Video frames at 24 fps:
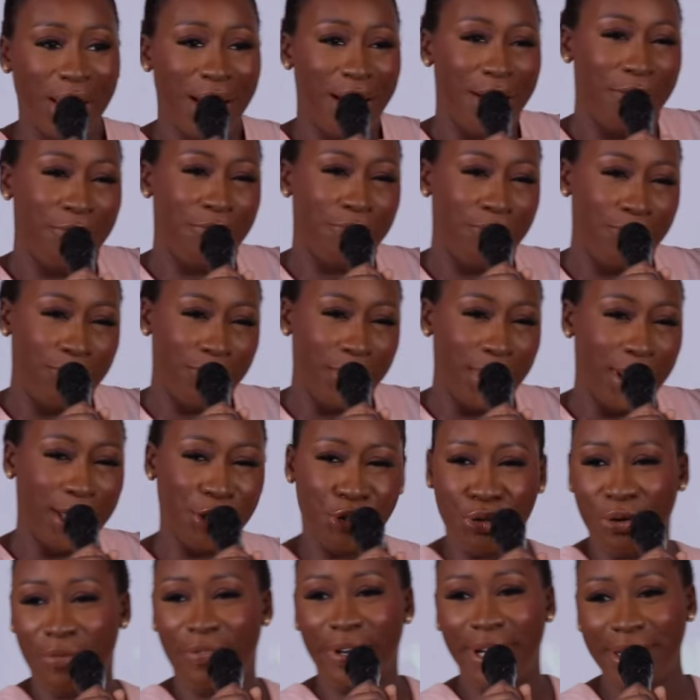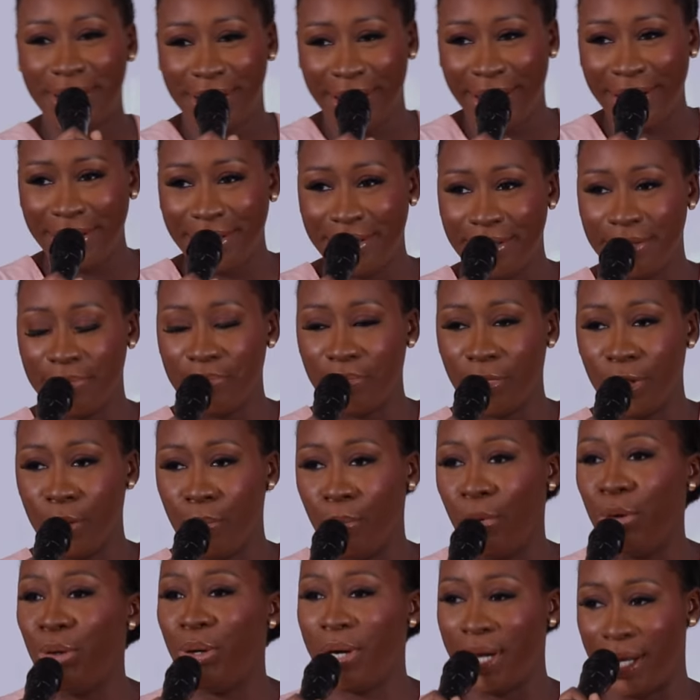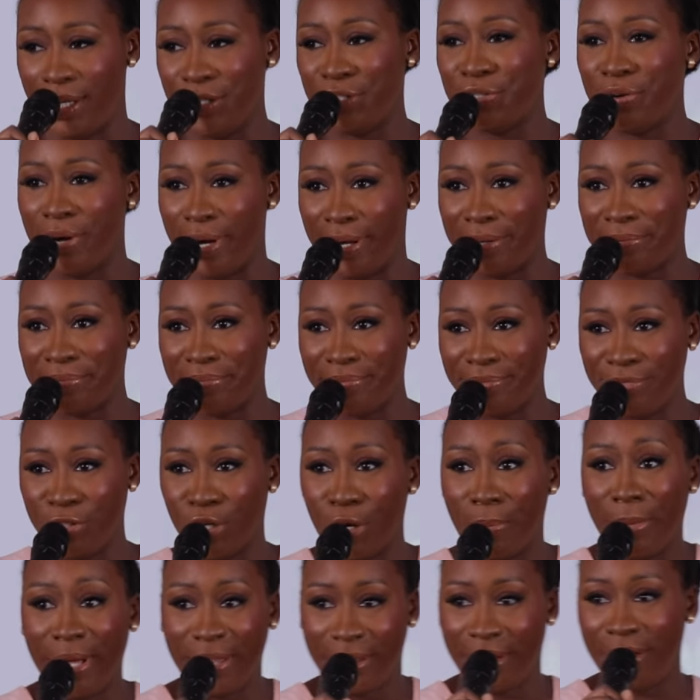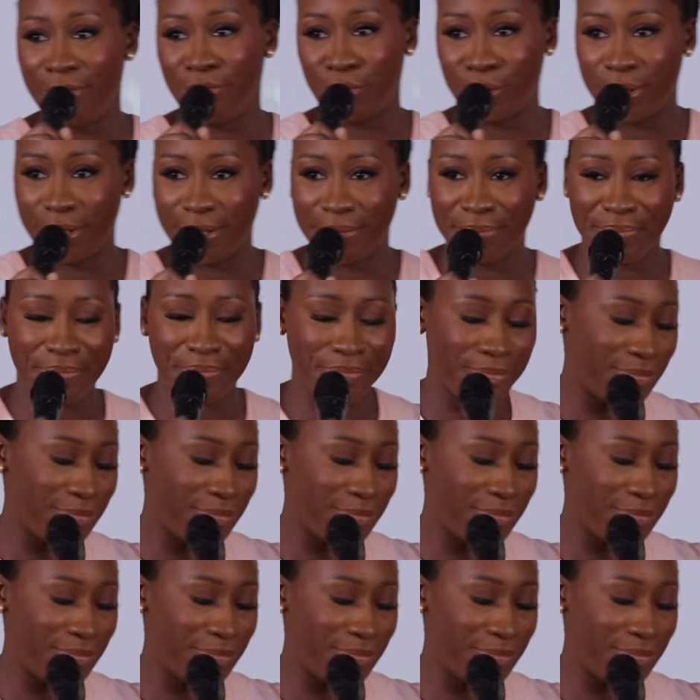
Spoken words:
that are introverted, but you can try. You can make the effort.